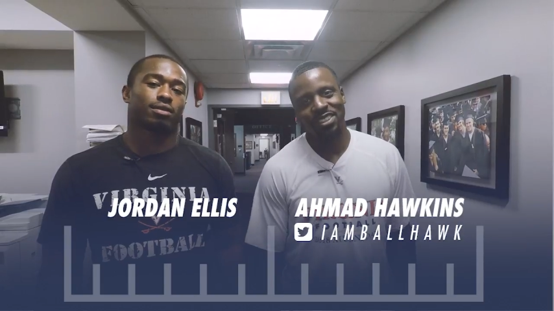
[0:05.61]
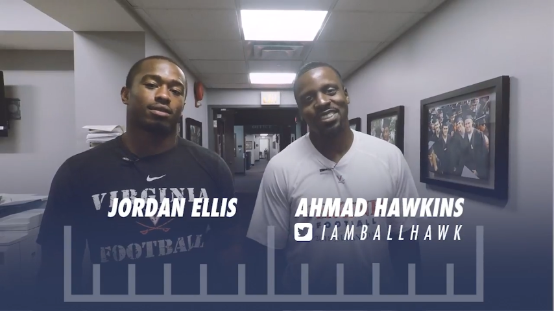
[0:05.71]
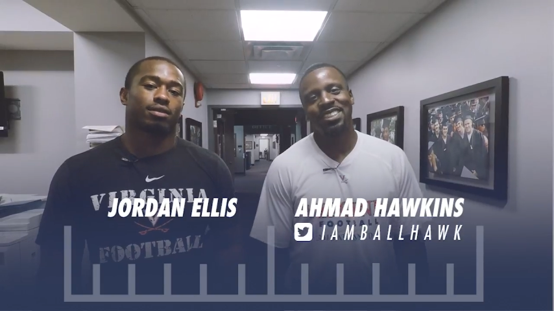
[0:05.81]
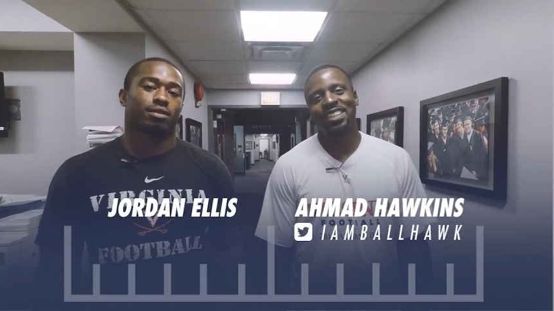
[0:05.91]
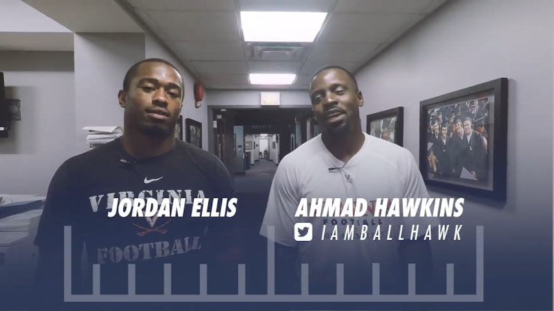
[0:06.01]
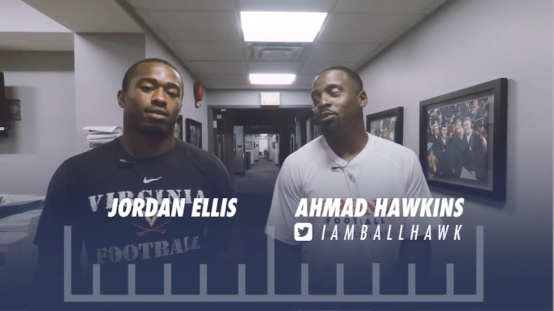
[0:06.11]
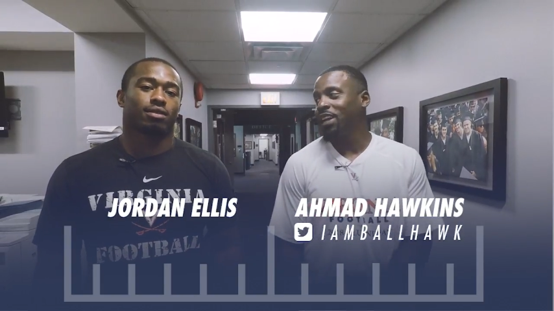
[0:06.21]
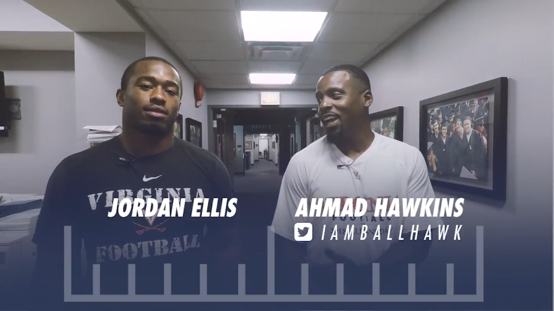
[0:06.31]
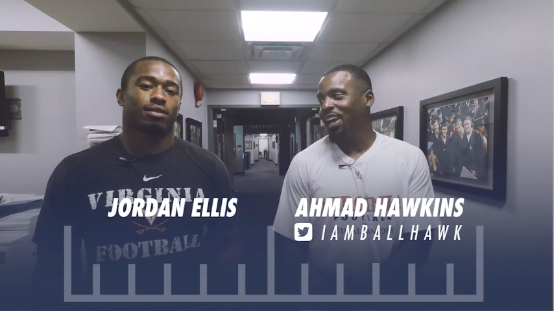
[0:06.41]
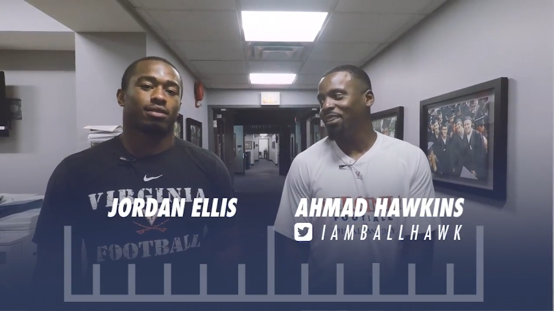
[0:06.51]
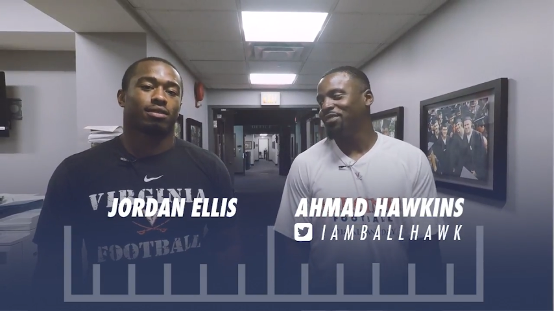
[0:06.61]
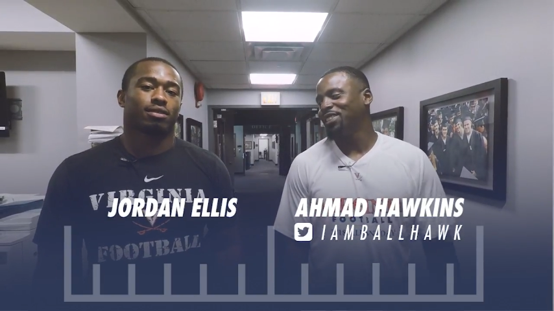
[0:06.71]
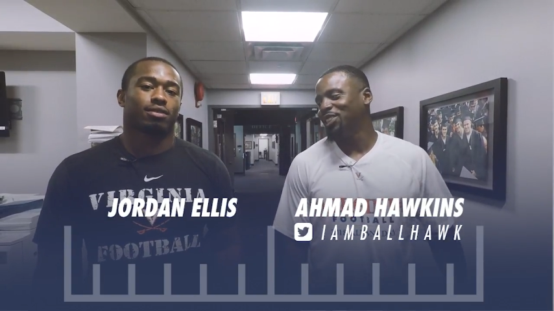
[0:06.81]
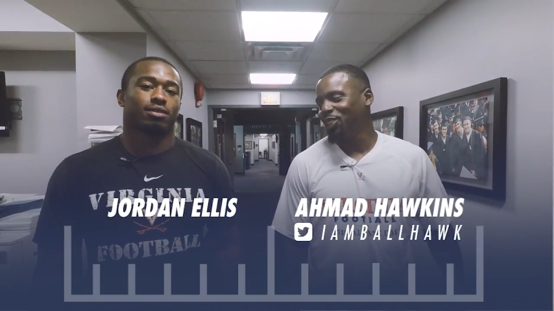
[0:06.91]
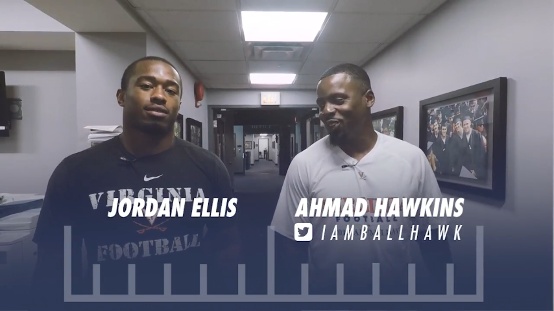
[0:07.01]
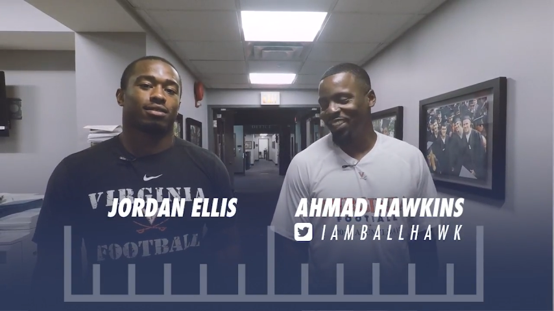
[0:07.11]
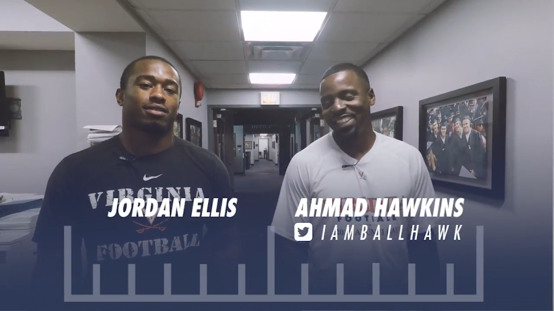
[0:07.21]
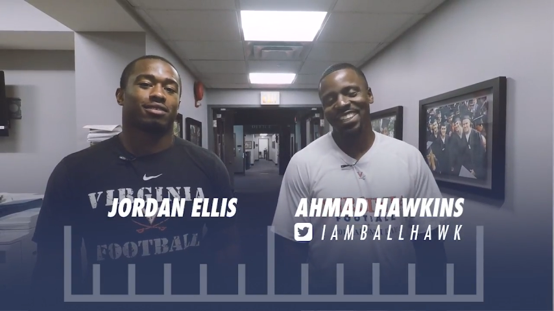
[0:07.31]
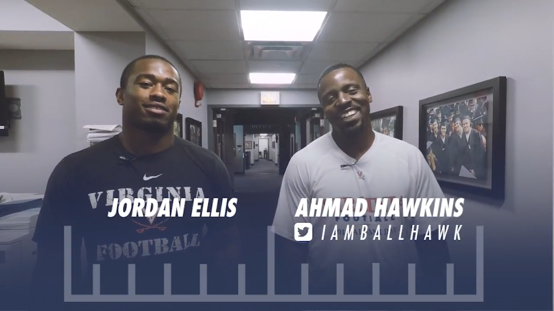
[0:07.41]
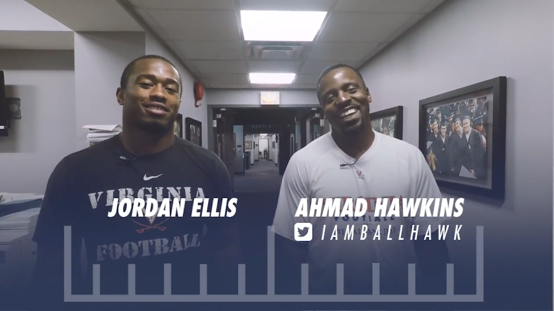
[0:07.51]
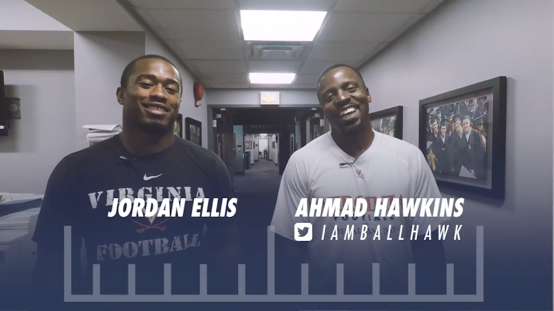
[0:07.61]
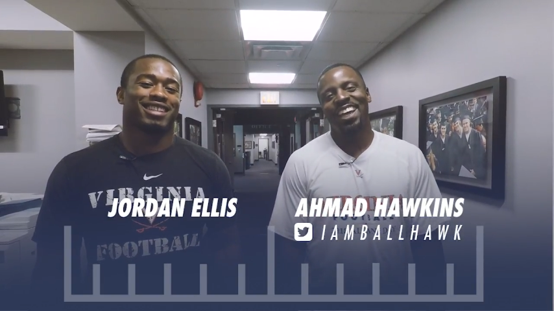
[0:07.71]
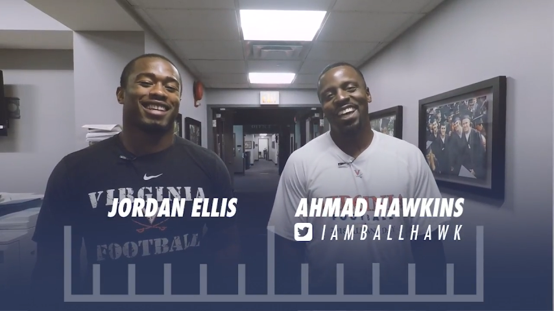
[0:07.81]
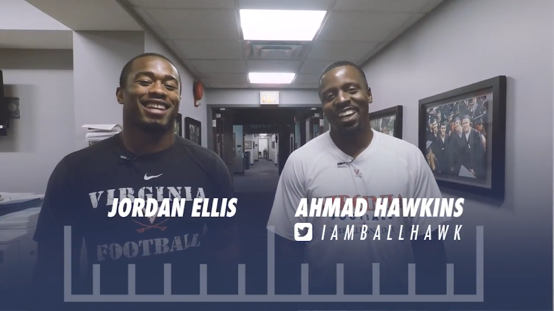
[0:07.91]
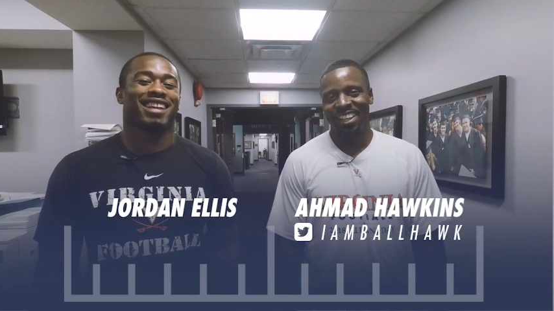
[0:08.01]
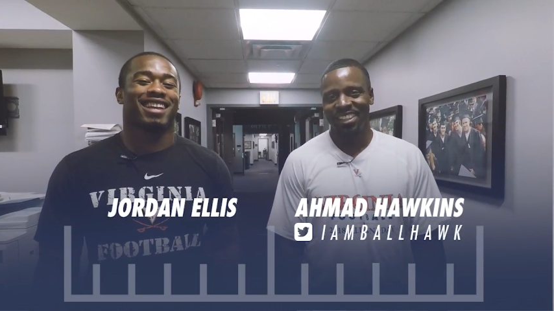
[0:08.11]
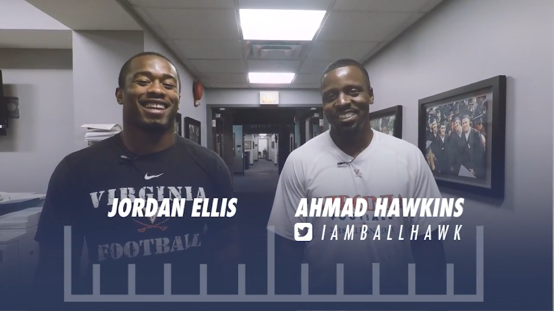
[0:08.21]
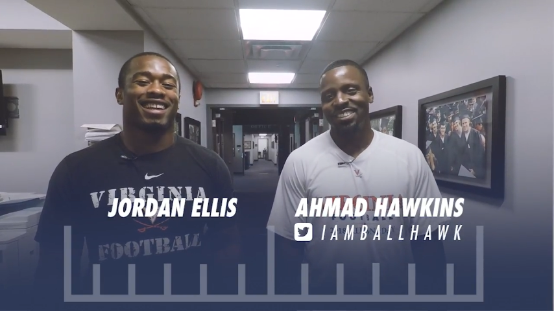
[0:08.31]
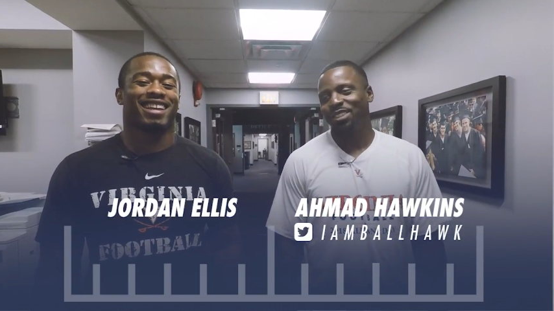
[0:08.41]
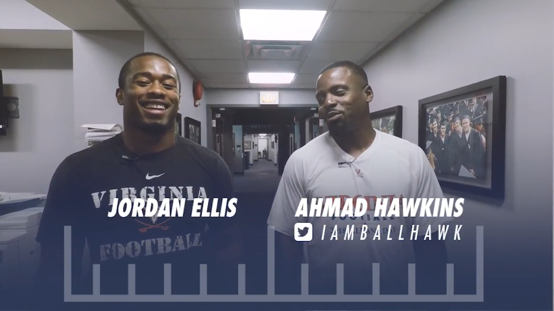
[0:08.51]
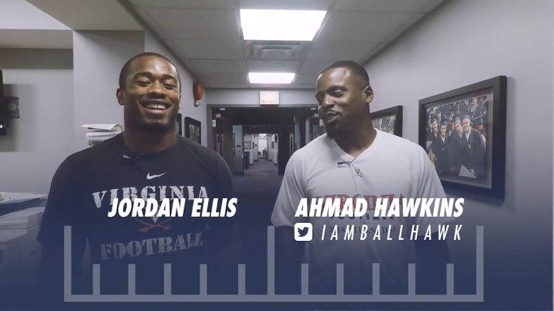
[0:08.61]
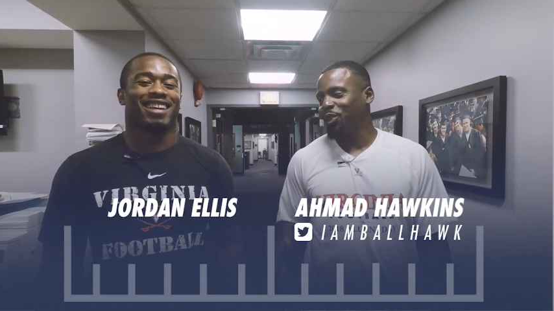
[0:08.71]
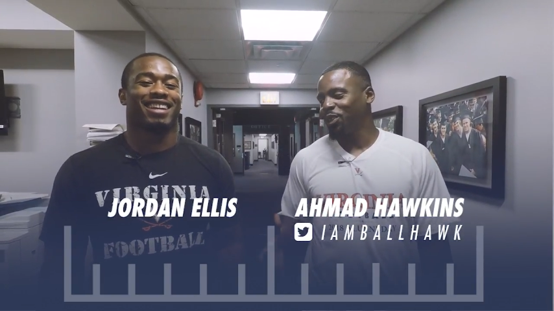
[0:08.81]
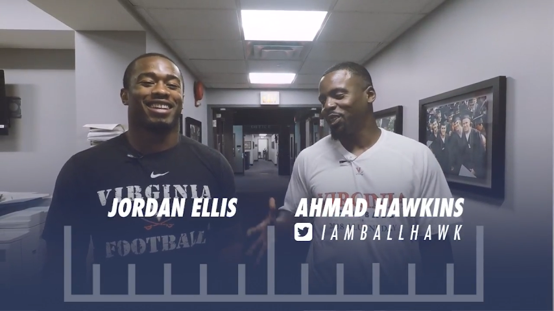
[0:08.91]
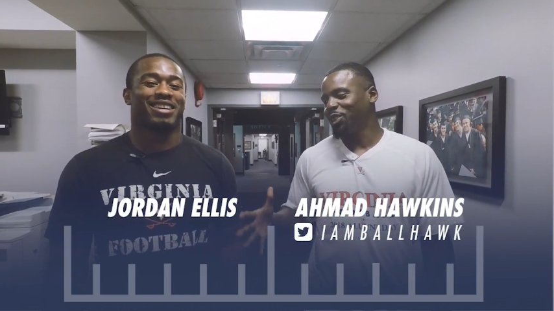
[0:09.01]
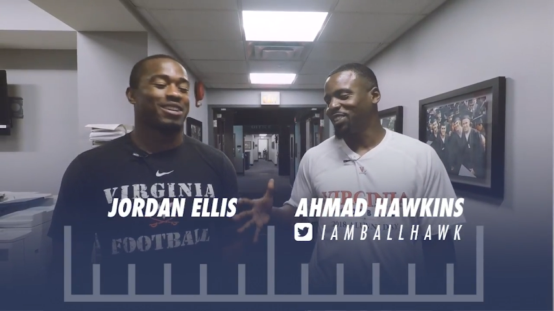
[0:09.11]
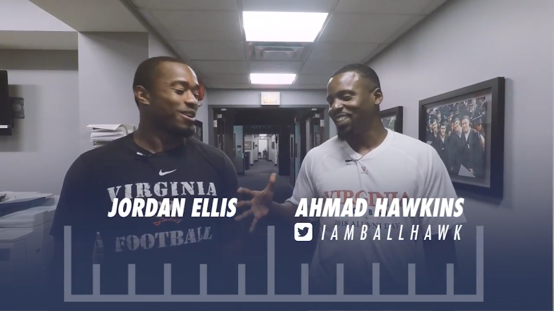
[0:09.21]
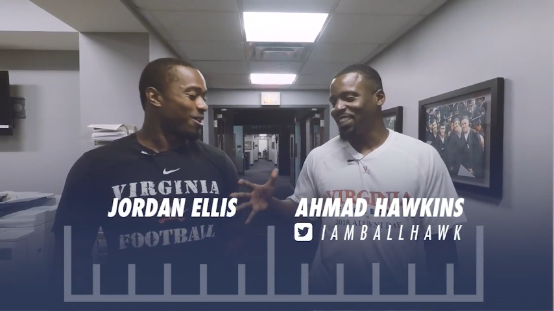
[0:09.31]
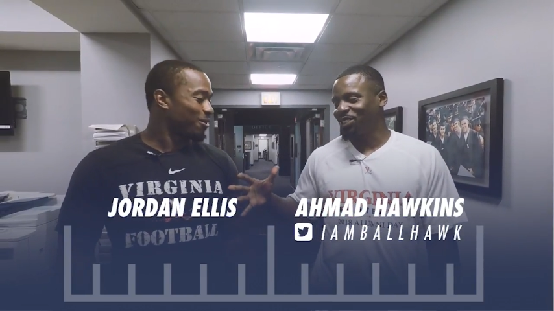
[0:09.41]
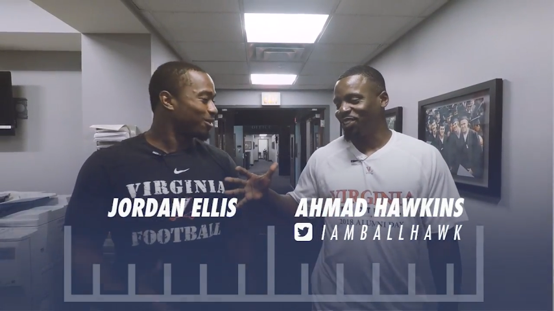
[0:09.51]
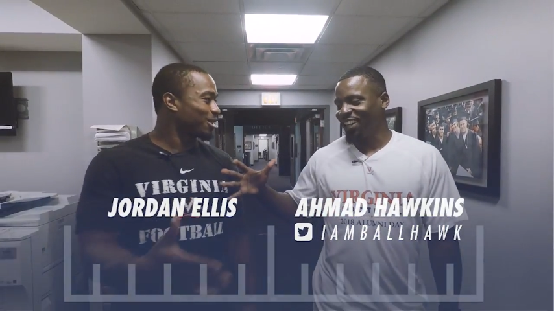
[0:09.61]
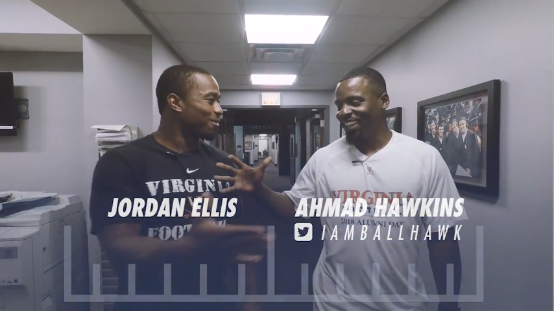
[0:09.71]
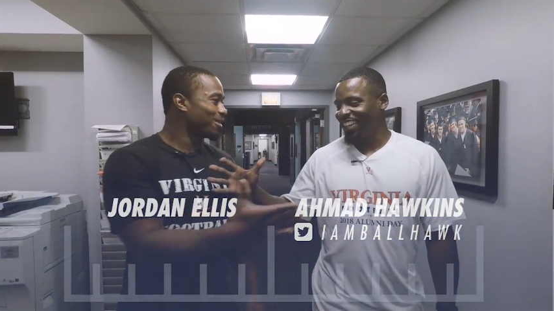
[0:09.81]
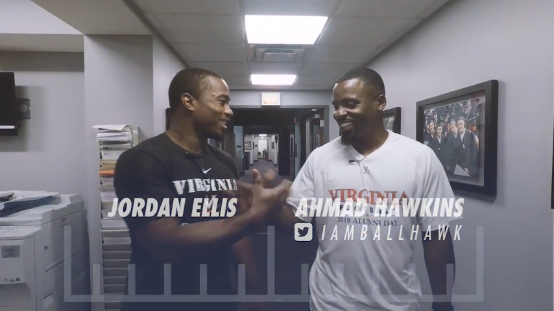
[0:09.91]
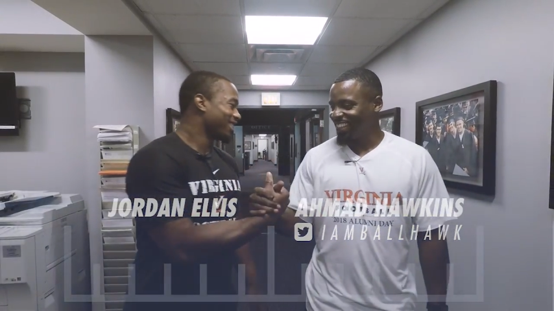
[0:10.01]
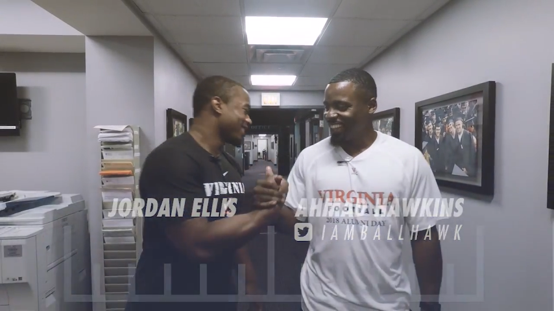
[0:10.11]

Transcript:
Speaker 1: Today we have Jordan Ellis. What's going on, J Train?